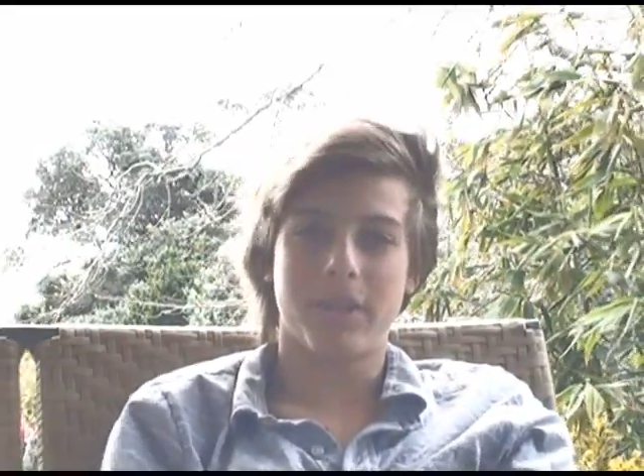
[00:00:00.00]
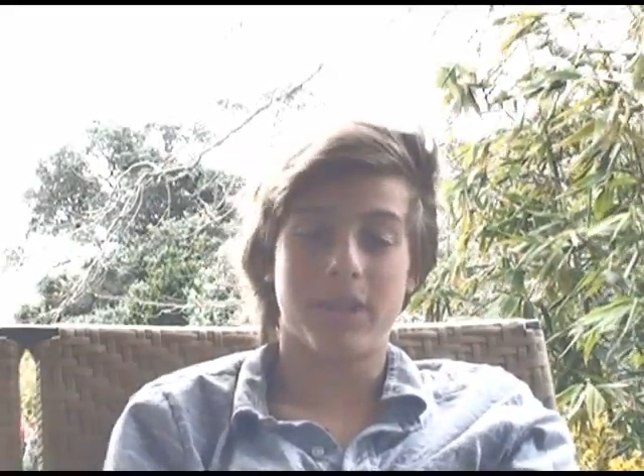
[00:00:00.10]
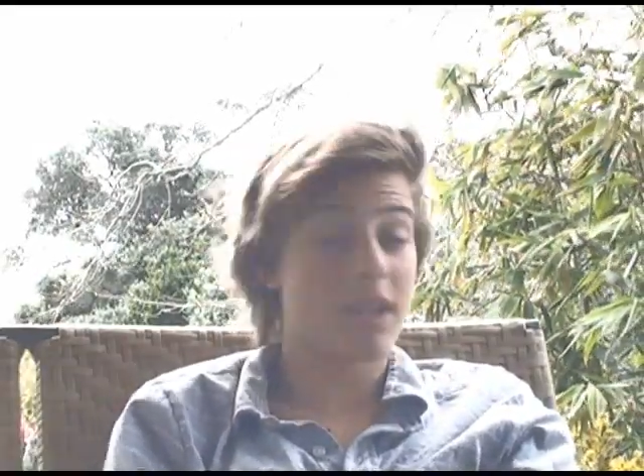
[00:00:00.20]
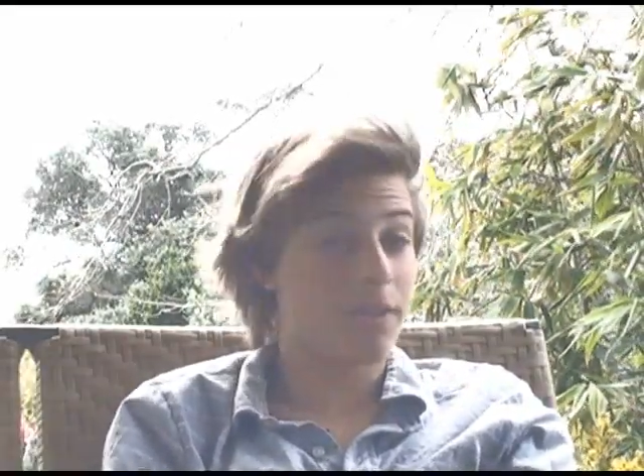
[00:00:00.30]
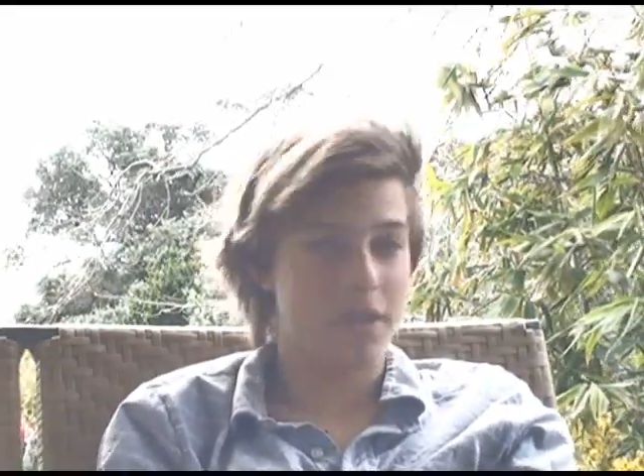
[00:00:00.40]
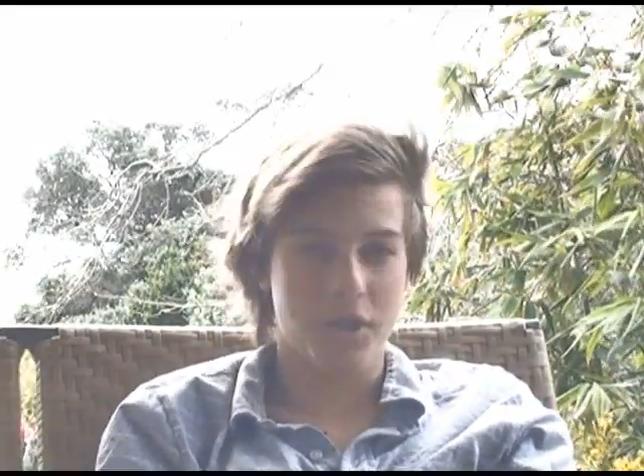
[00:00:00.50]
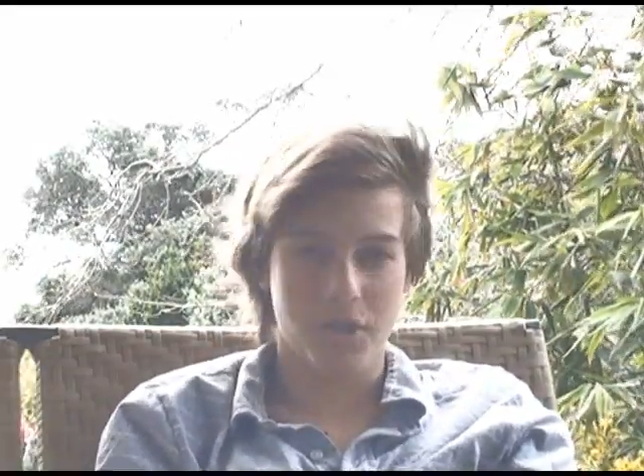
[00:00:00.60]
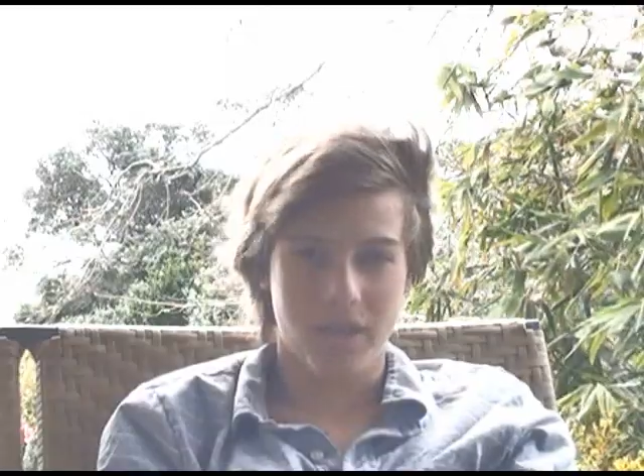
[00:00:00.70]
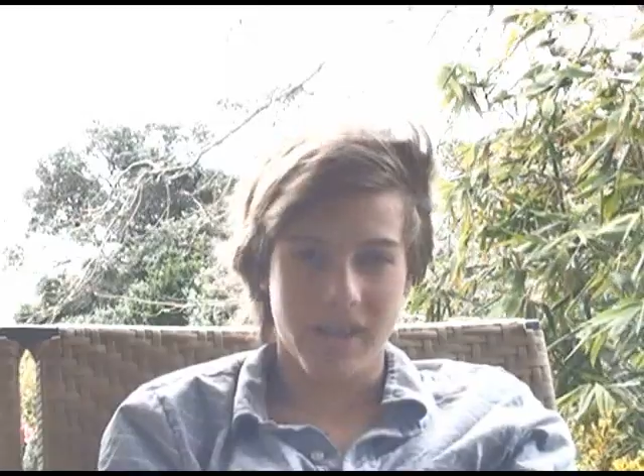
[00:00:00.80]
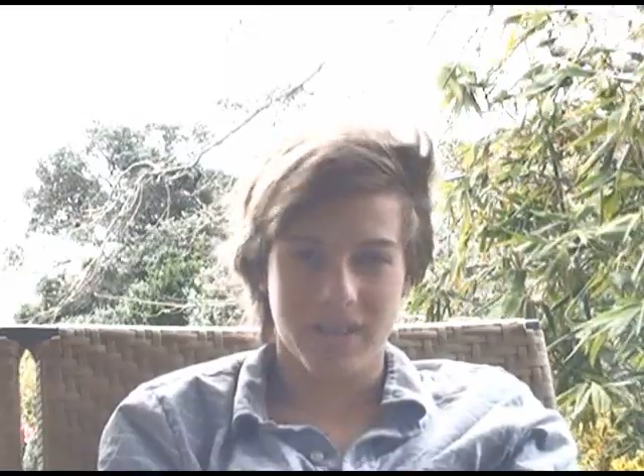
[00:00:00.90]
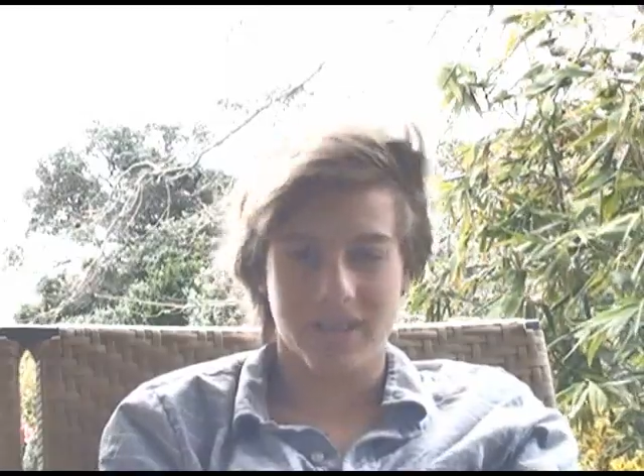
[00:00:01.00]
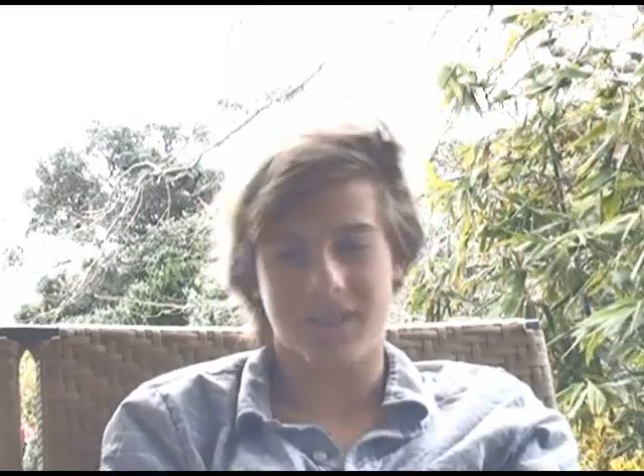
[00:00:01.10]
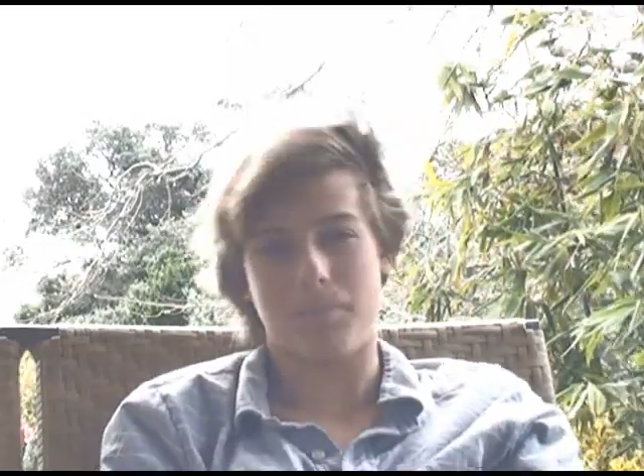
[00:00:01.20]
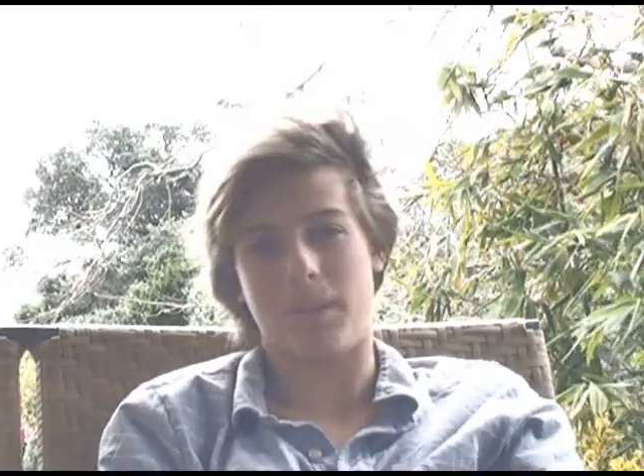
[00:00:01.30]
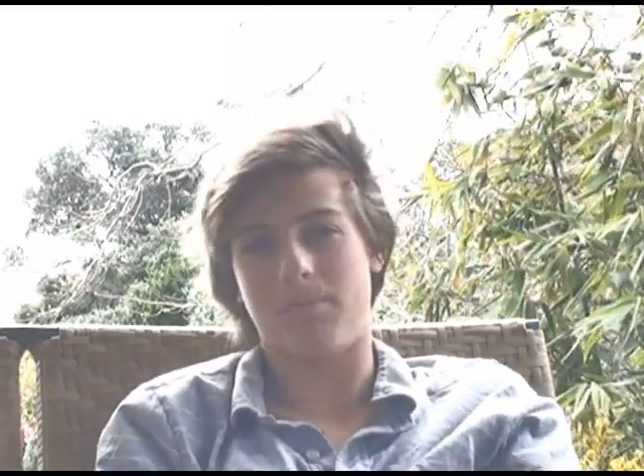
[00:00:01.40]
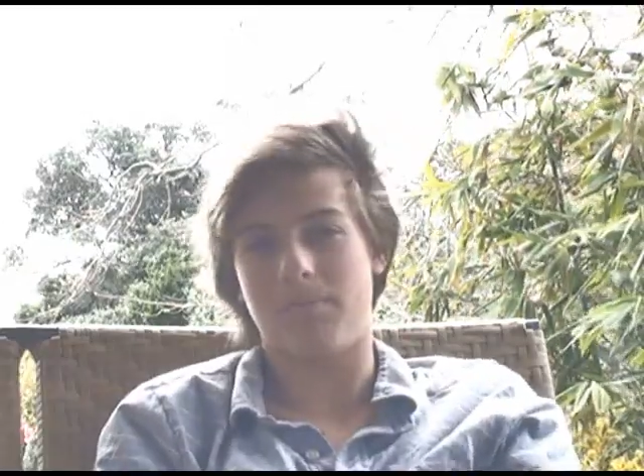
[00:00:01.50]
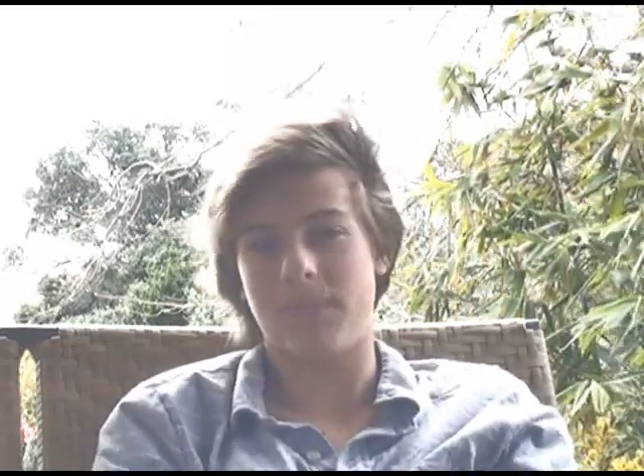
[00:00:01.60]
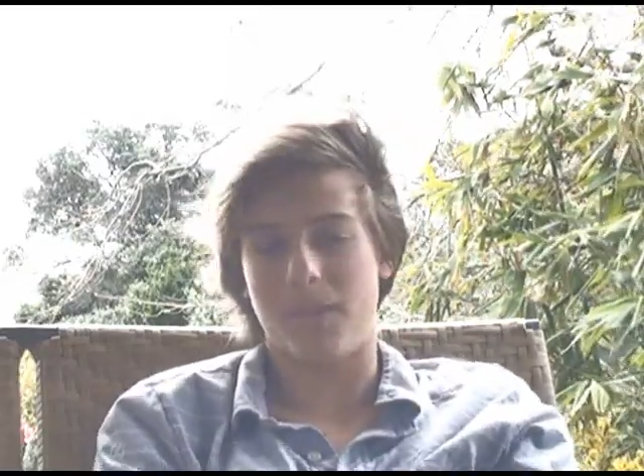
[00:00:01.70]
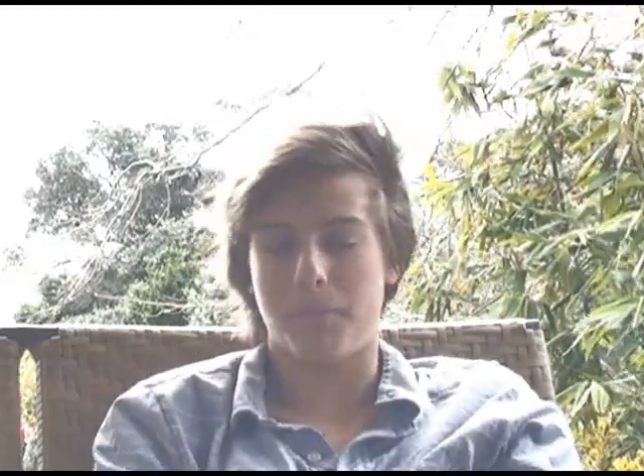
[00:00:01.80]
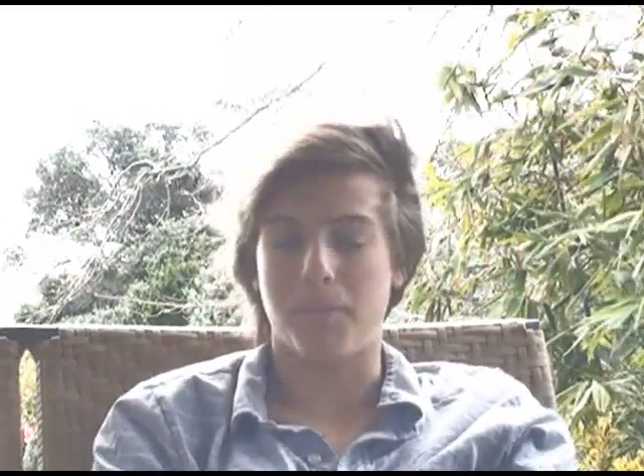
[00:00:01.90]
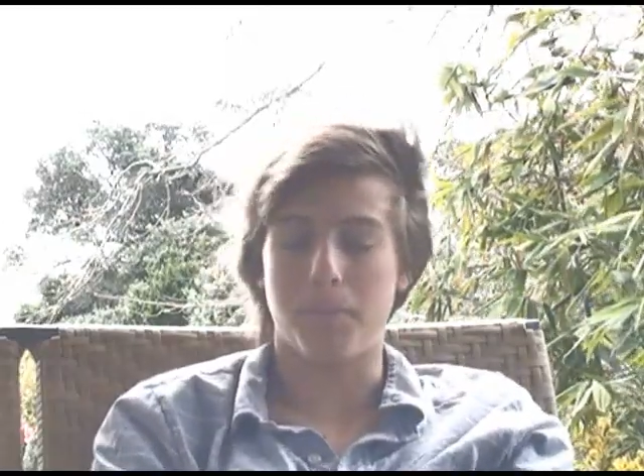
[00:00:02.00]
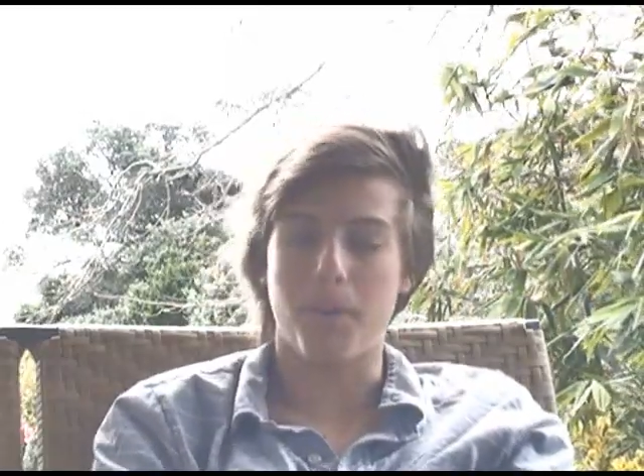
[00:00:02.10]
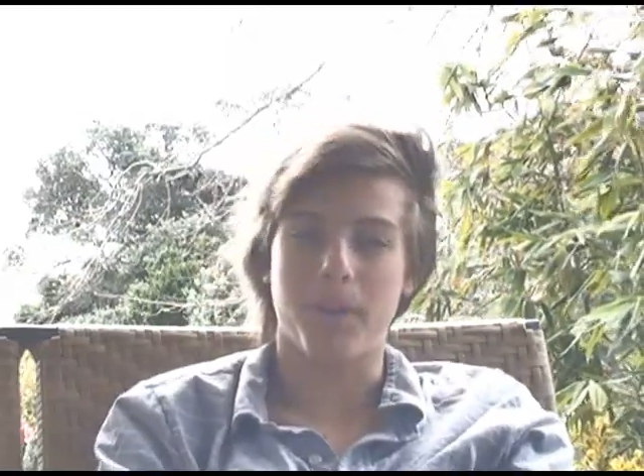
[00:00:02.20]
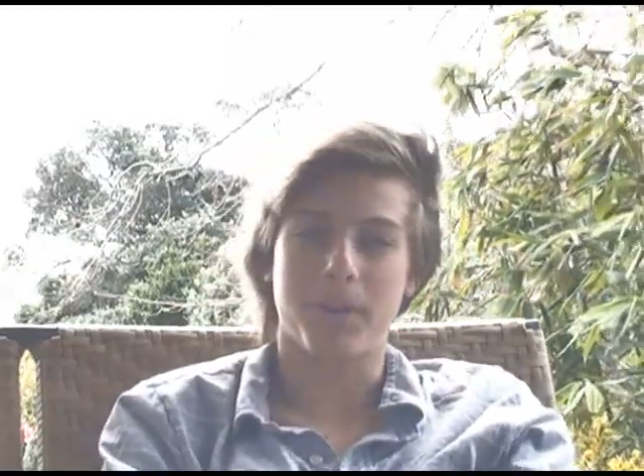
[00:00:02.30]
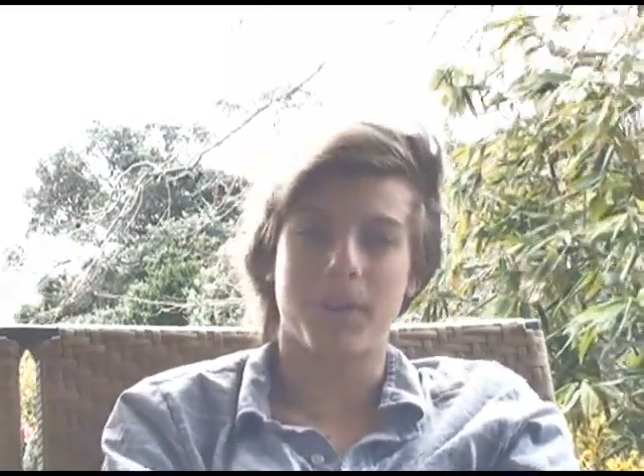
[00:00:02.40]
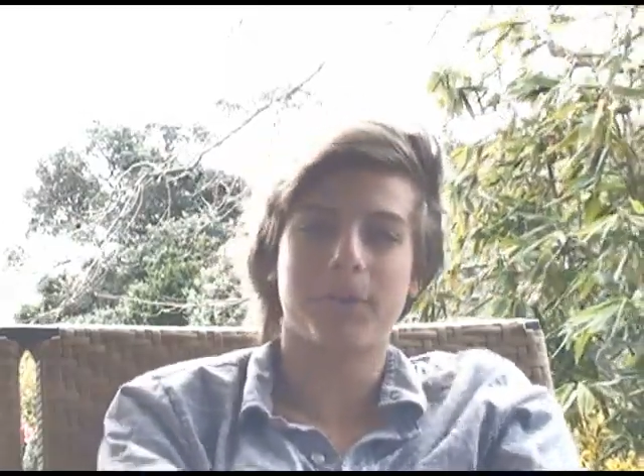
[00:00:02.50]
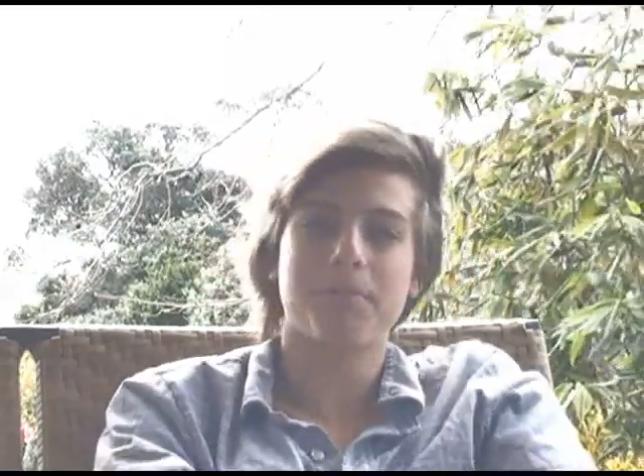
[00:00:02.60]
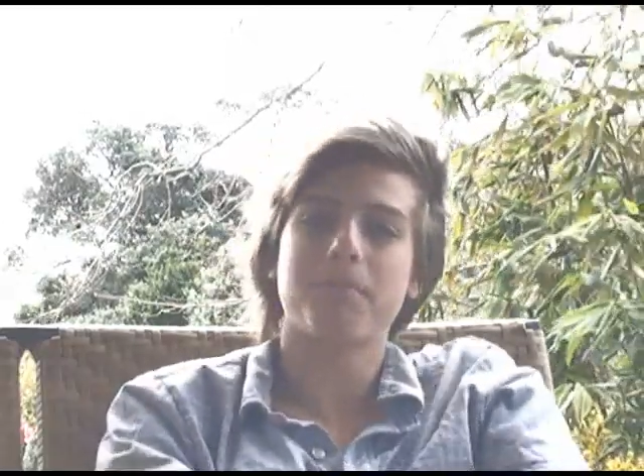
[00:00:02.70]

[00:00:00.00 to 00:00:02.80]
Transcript: There's a lot of injuries, but same in football. So